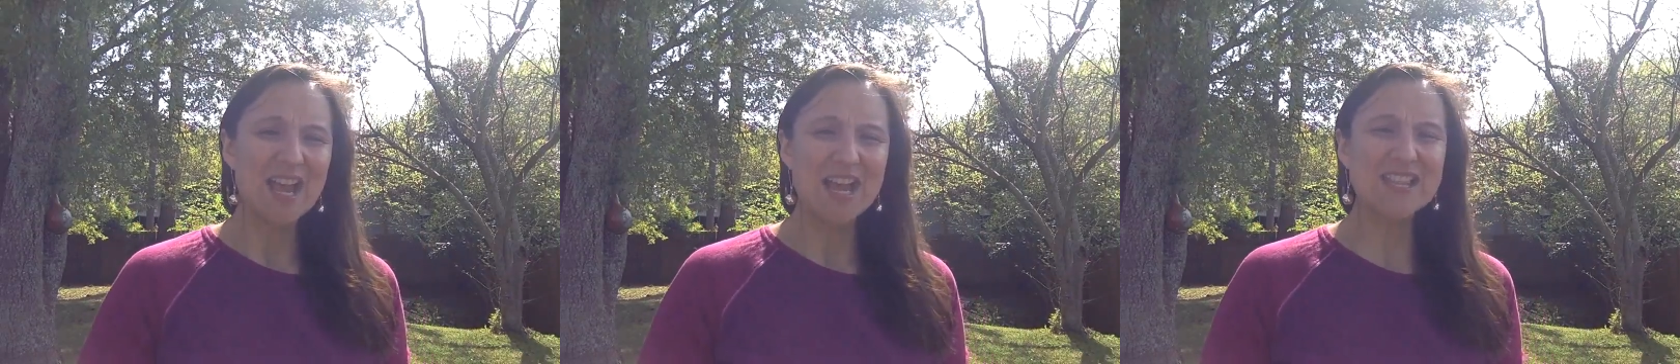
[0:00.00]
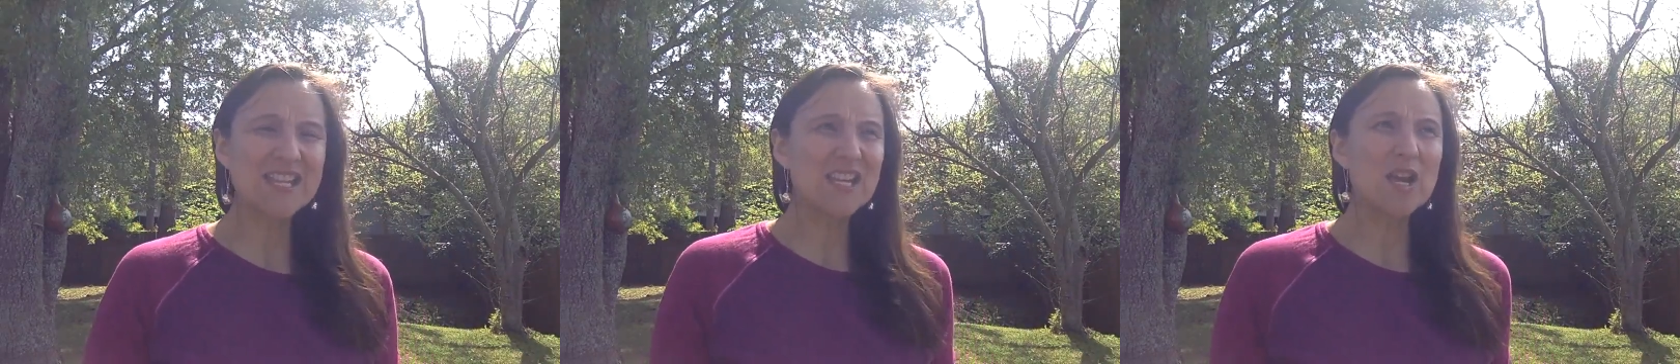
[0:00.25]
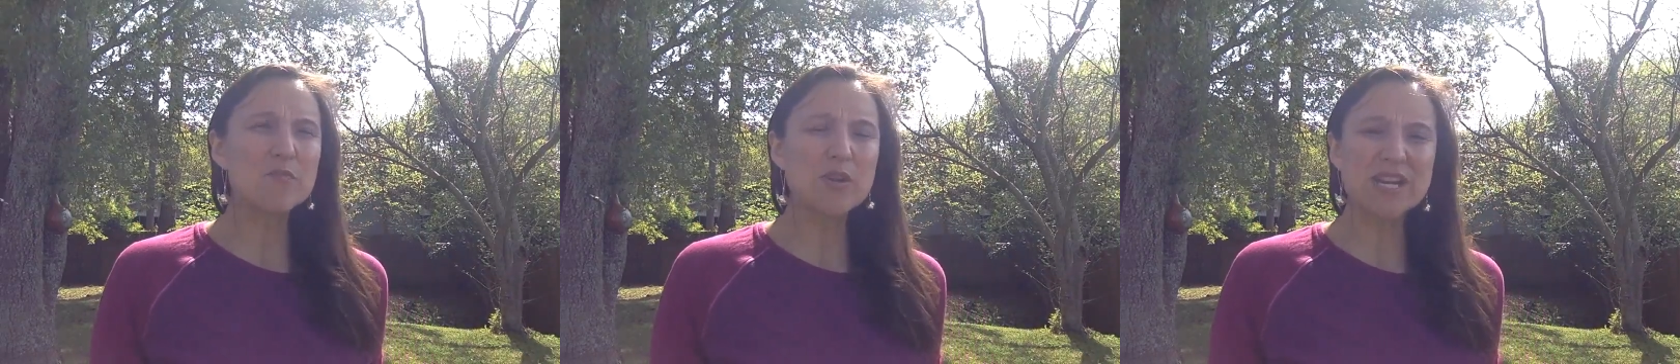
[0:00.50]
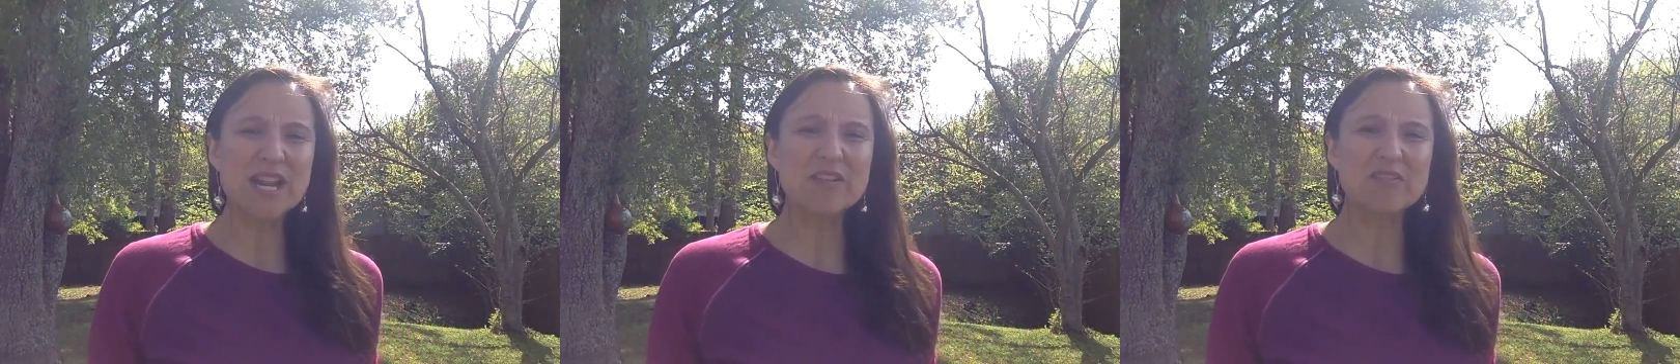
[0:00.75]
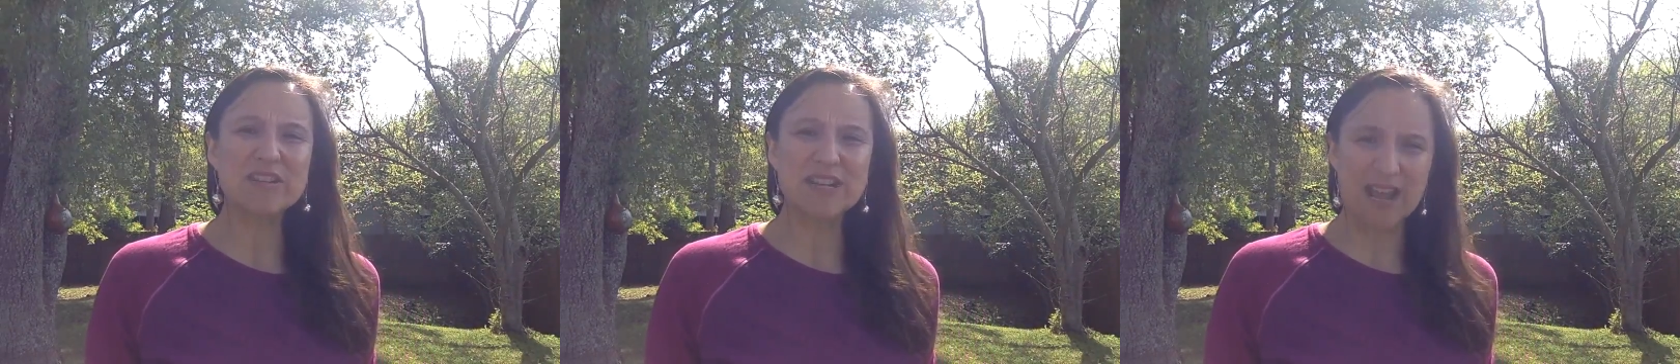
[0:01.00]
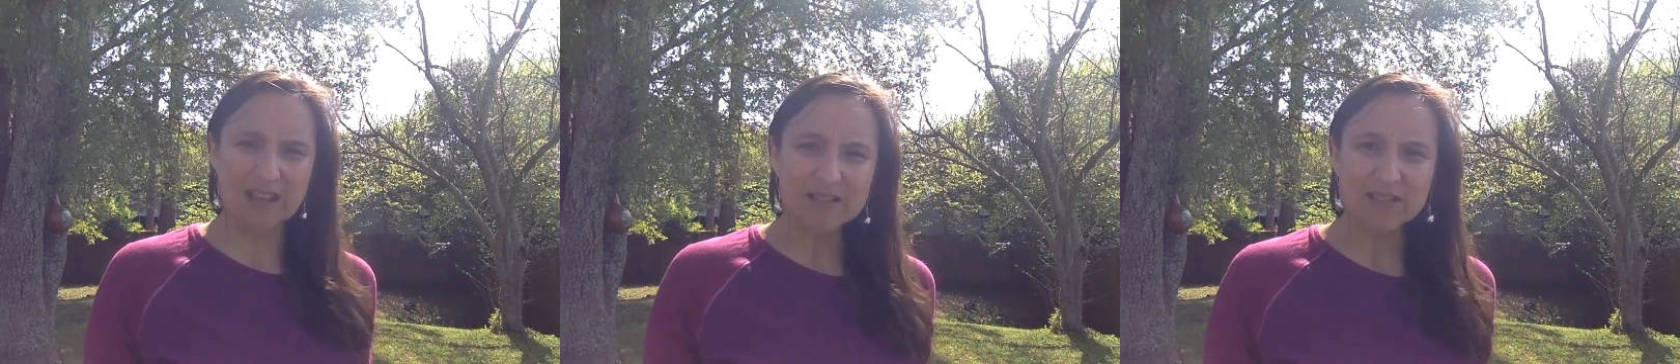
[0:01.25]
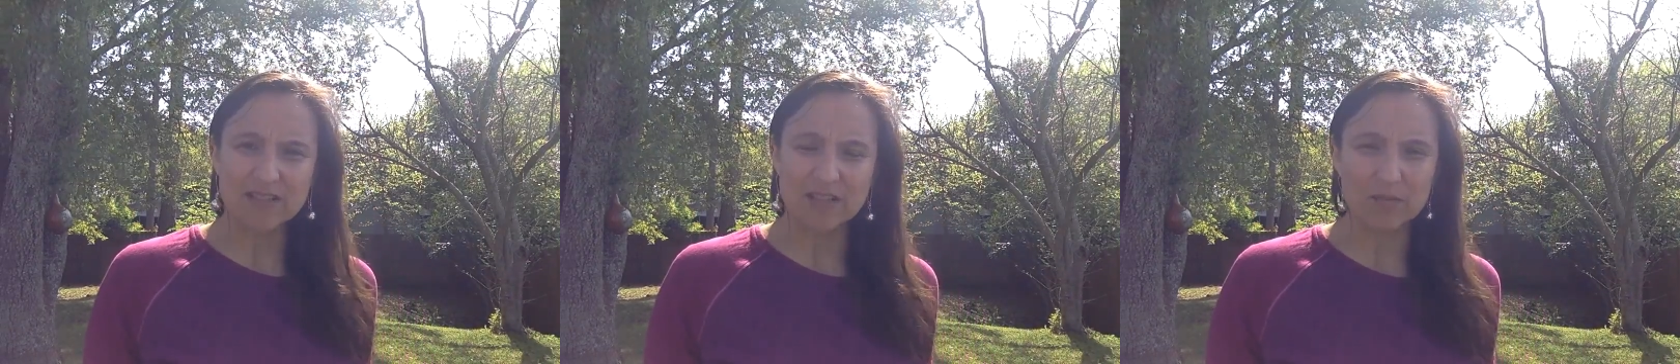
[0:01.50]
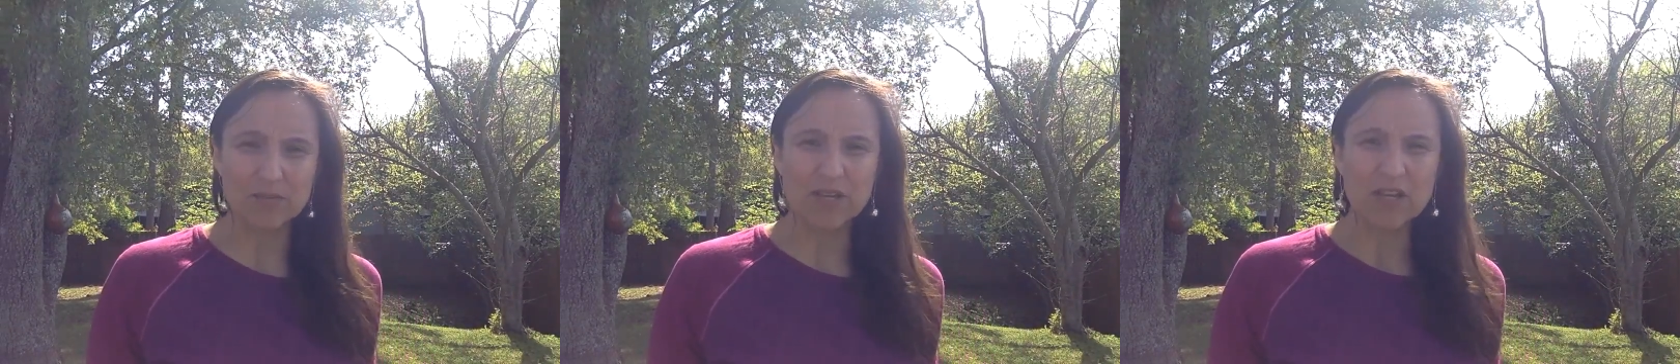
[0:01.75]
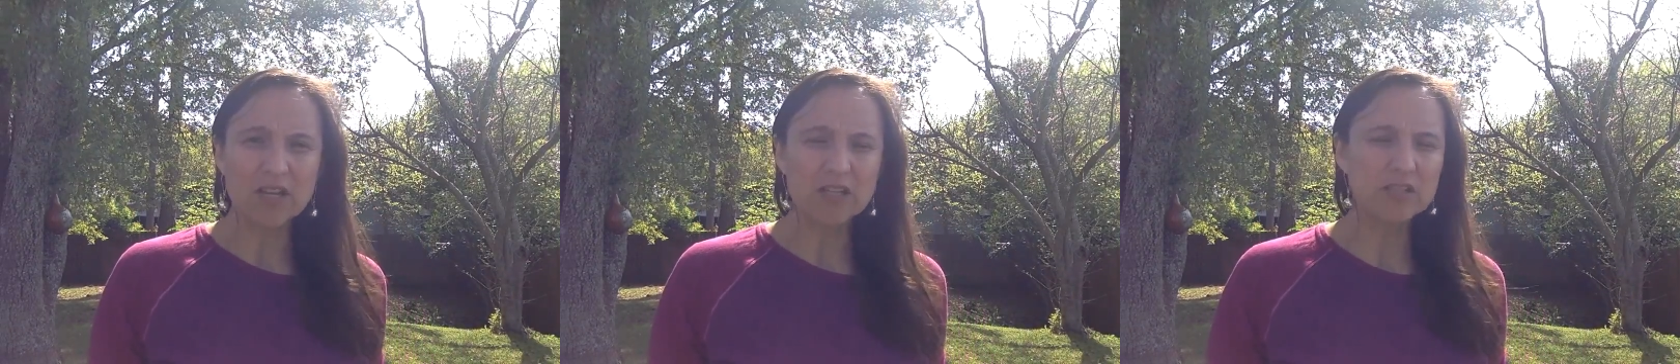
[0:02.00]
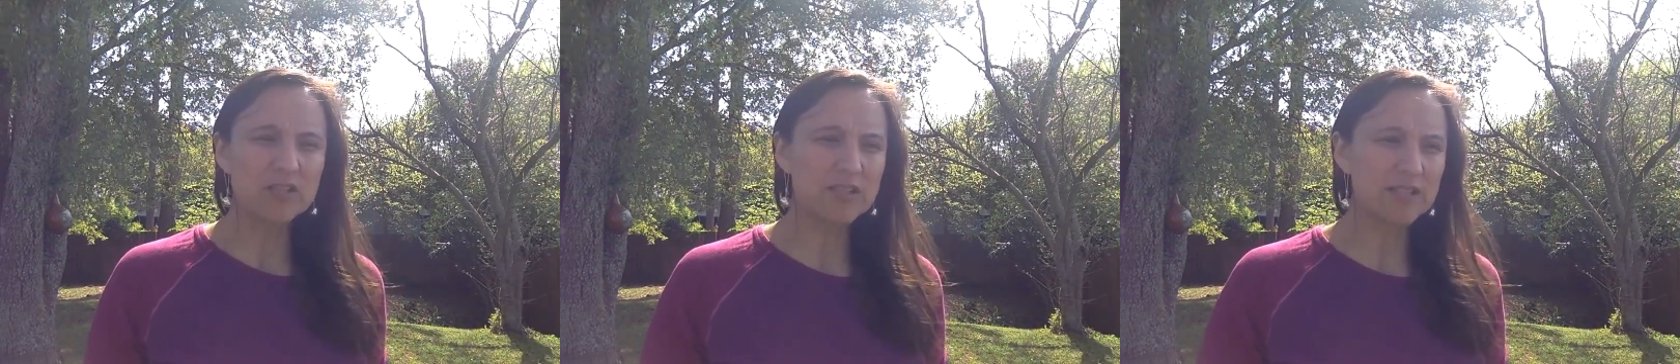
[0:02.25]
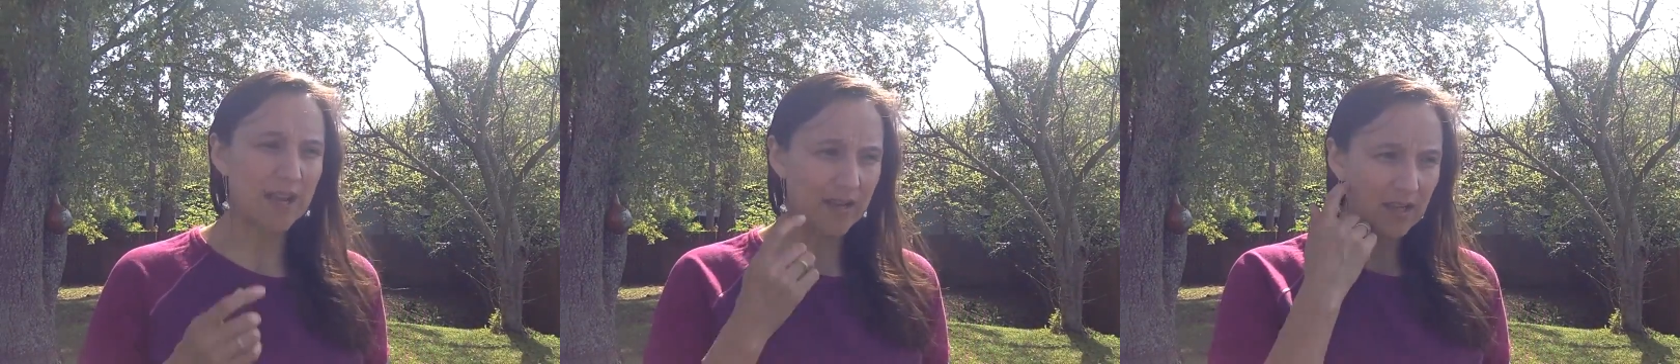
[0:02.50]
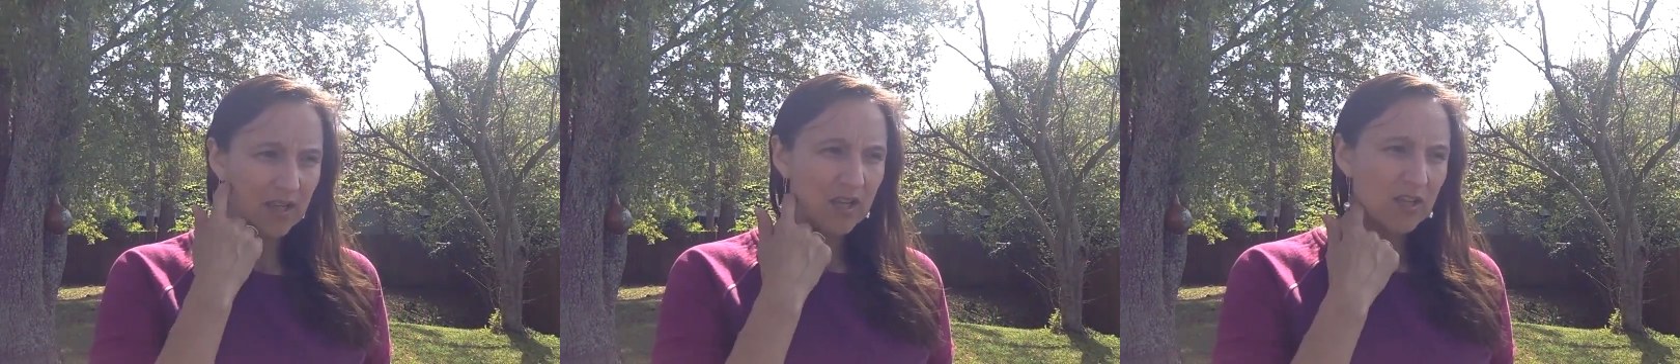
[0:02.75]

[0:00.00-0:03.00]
And then come right out and ask them. Just say,